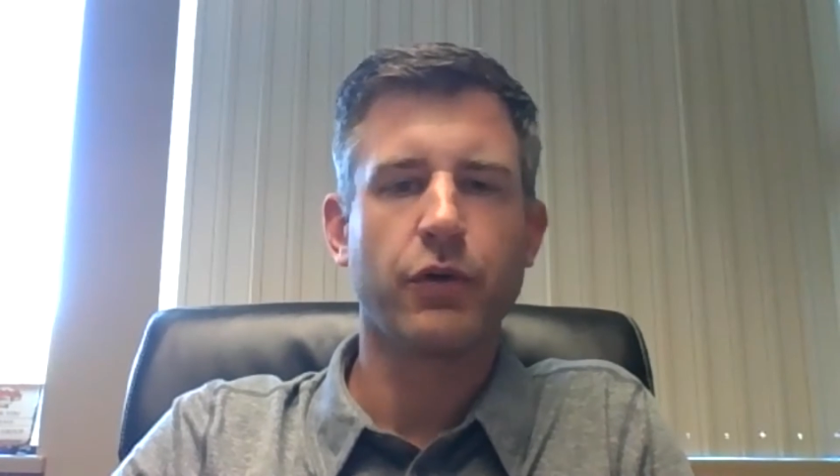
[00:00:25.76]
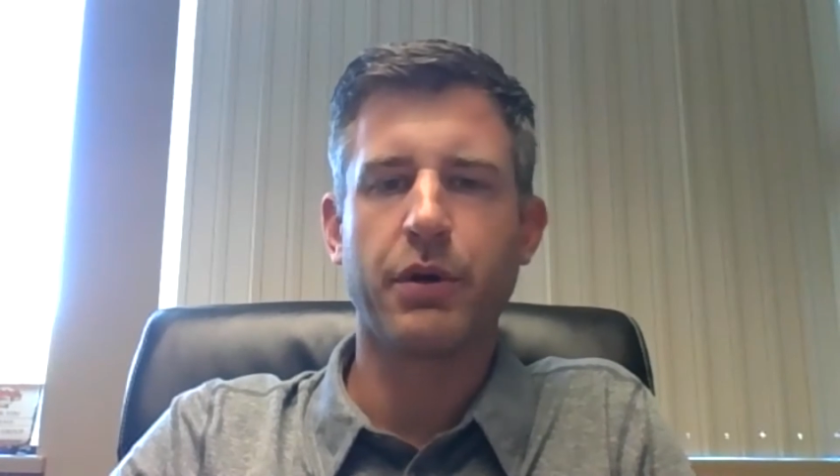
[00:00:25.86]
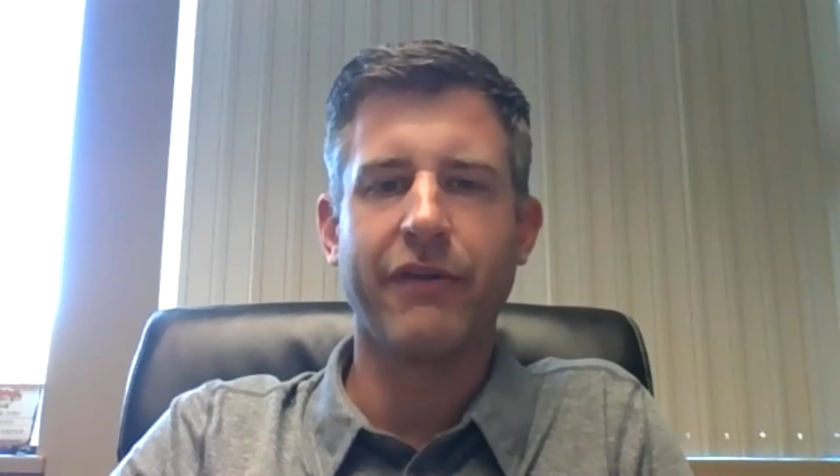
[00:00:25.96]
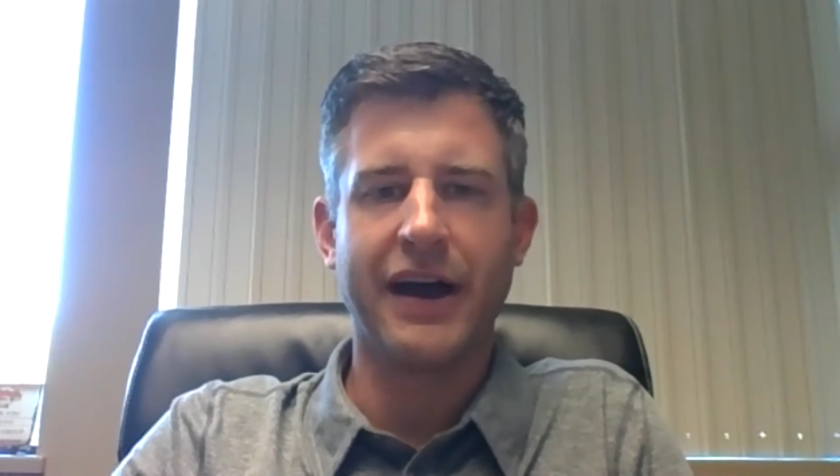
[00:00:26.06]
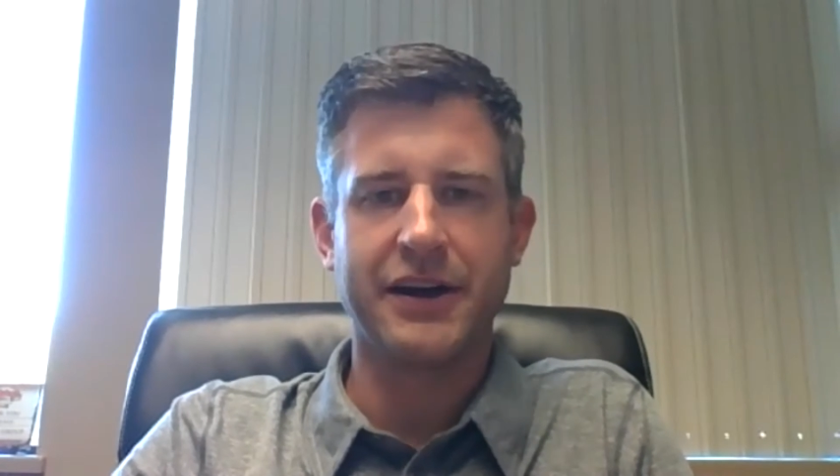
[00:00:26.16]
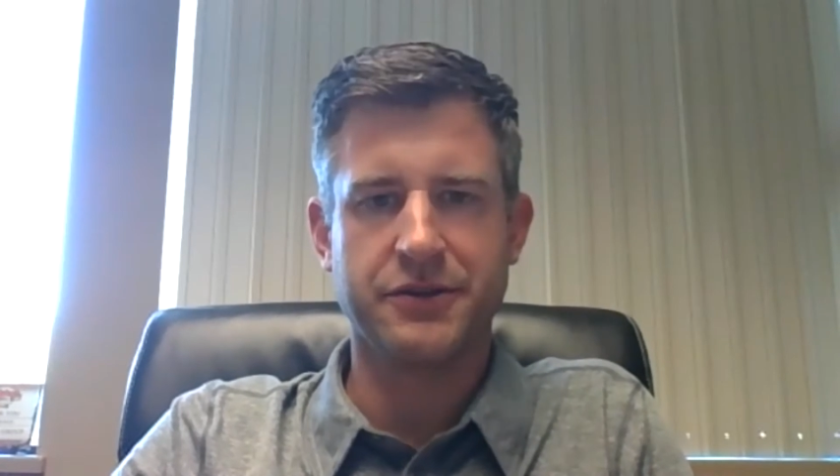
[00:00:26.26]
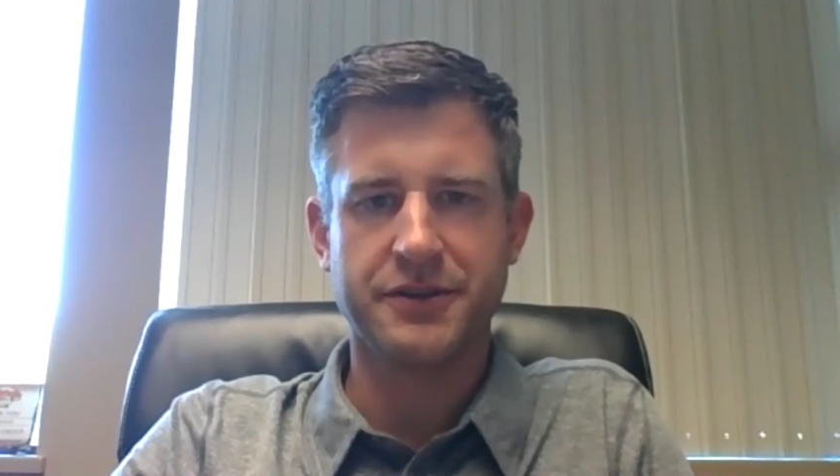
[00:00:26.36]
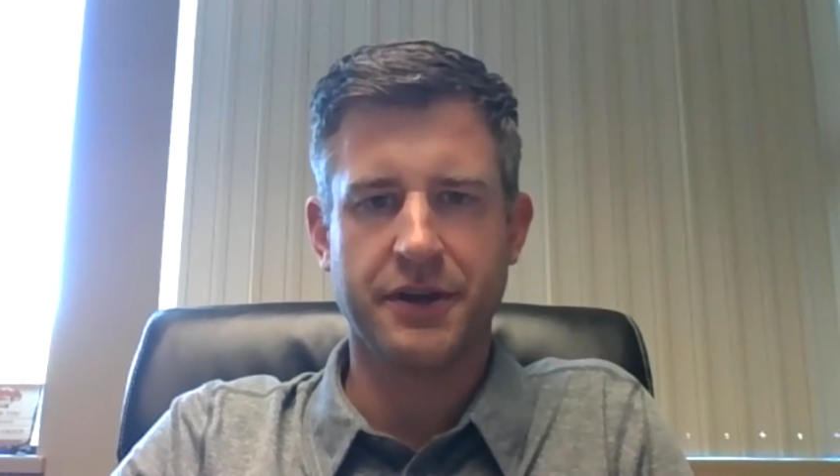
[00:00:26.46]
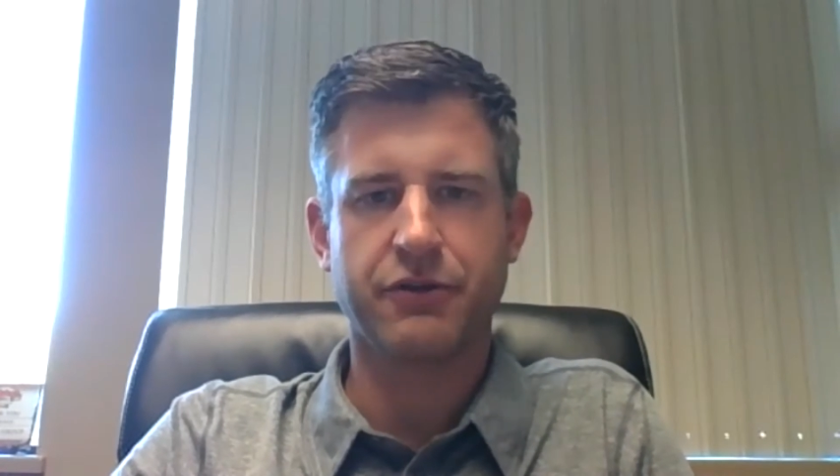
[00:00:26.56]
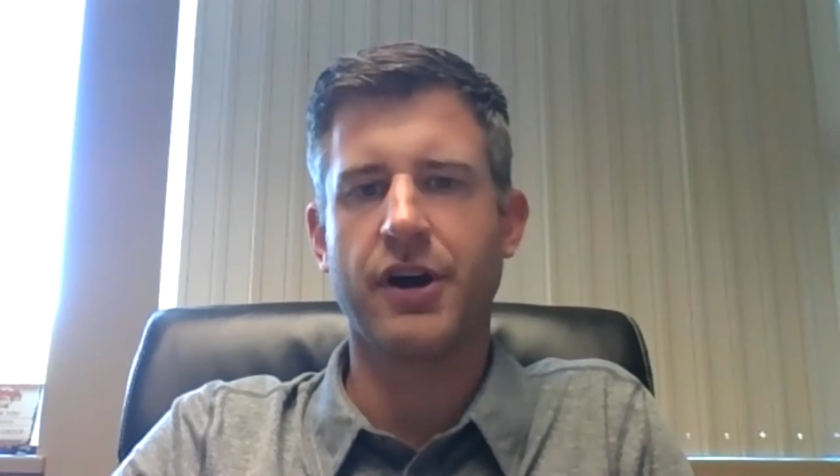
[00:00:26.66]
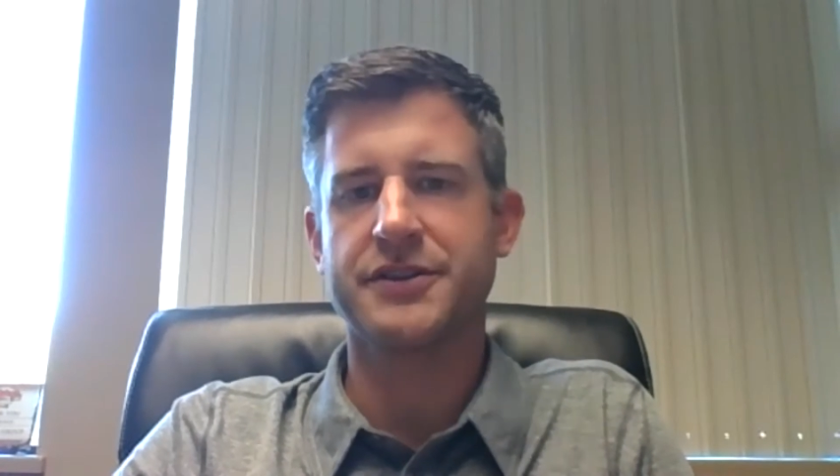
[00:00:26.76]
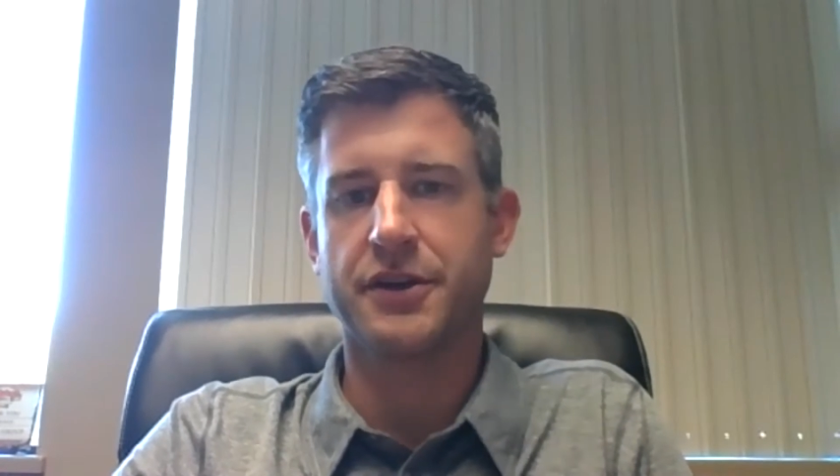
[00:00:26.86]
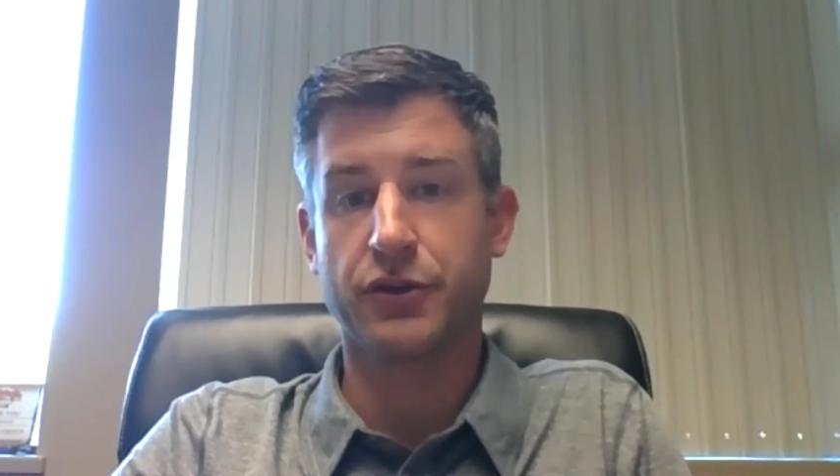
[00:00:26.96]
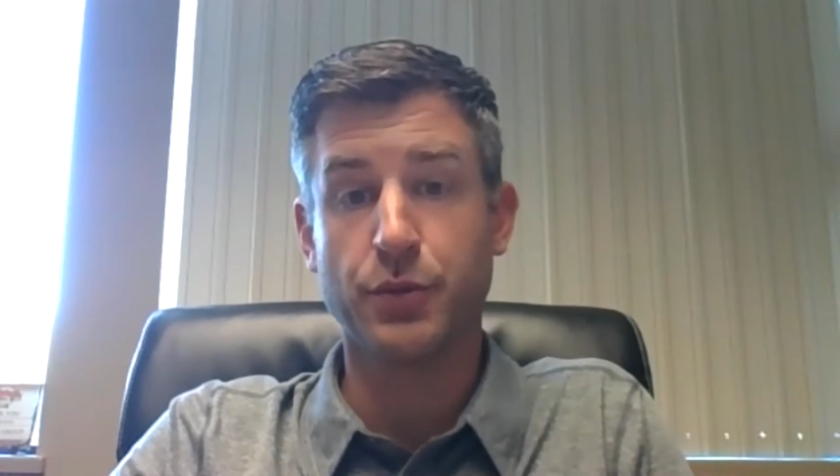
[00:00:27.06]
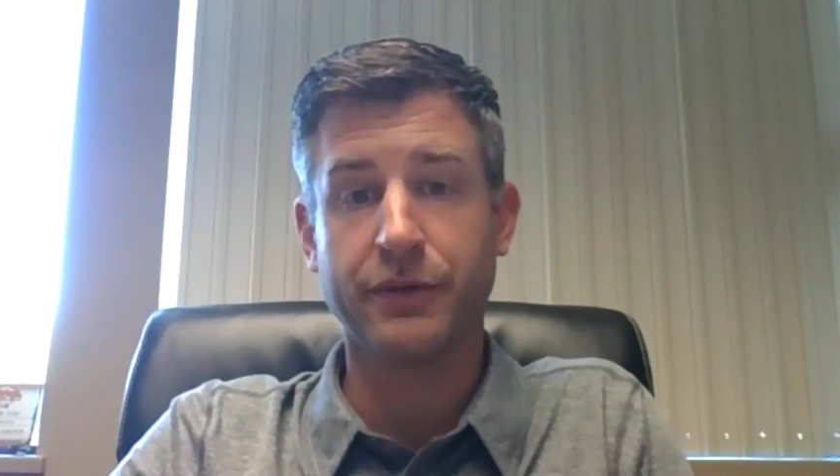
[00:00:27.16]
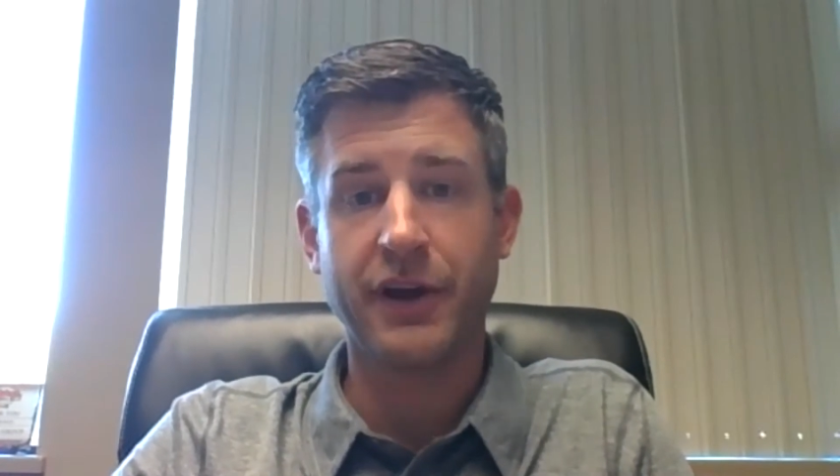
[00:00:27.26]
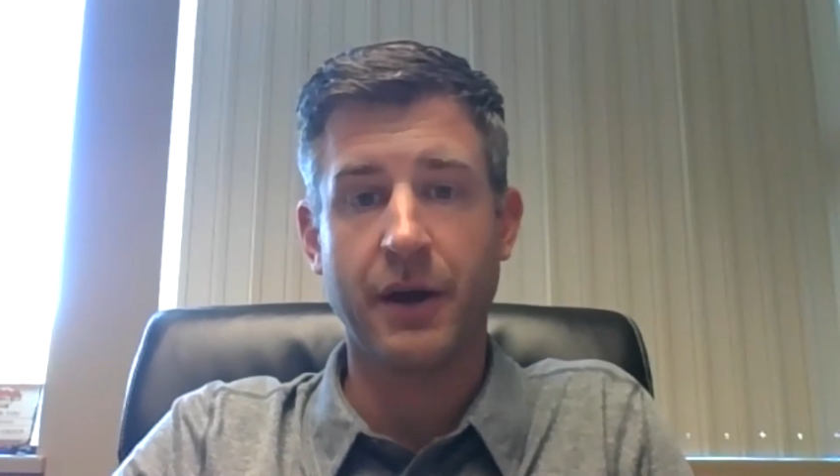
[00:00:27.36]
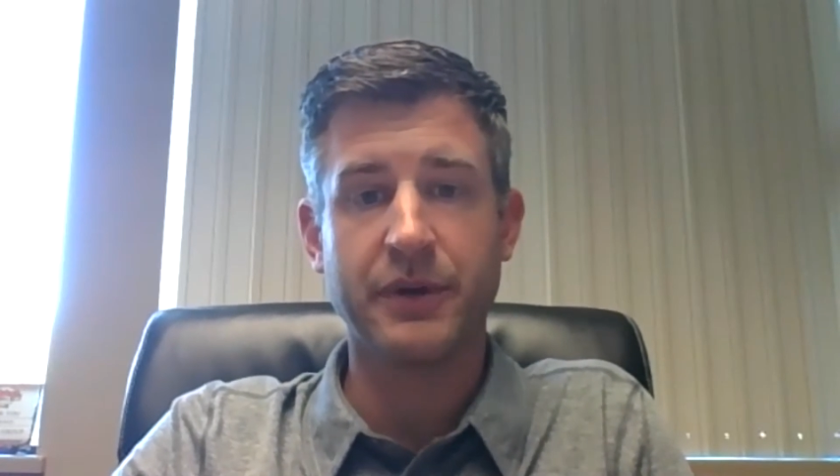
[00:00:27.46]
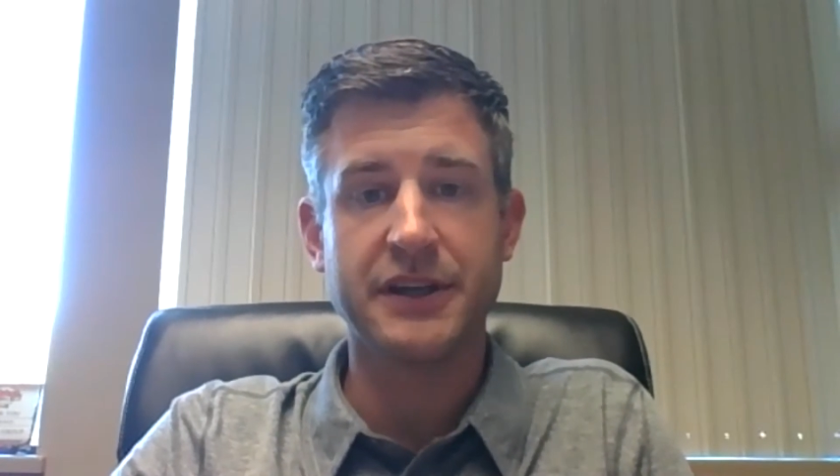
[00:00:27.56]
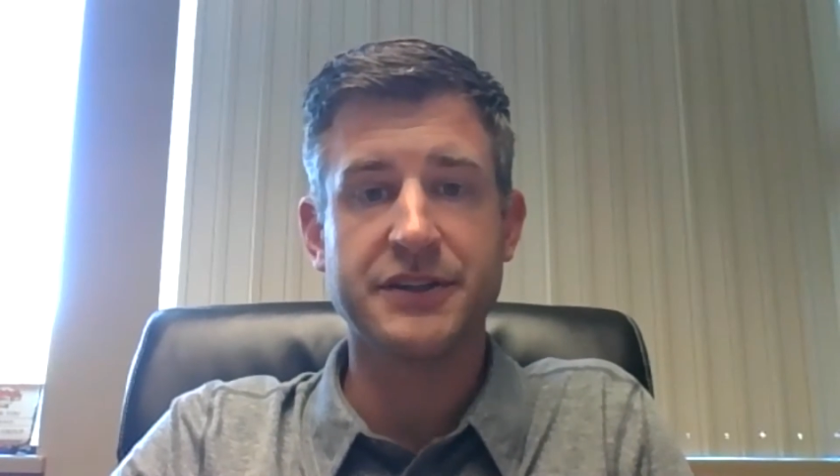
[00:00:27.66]
providers across our group of
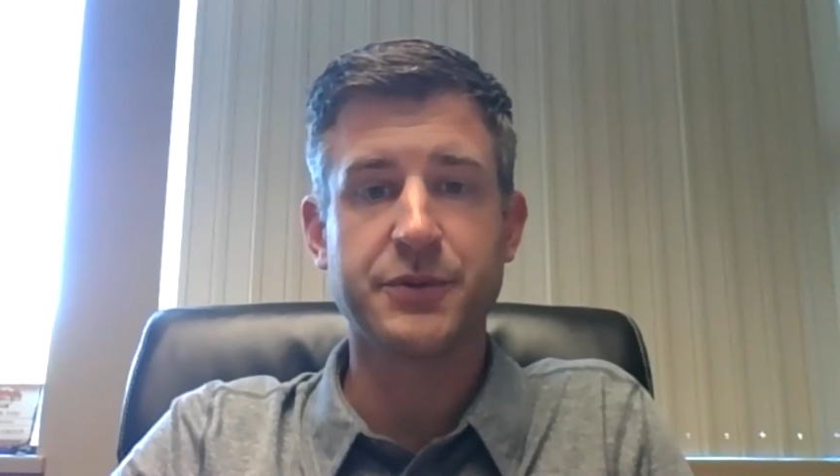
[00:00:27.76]
companies.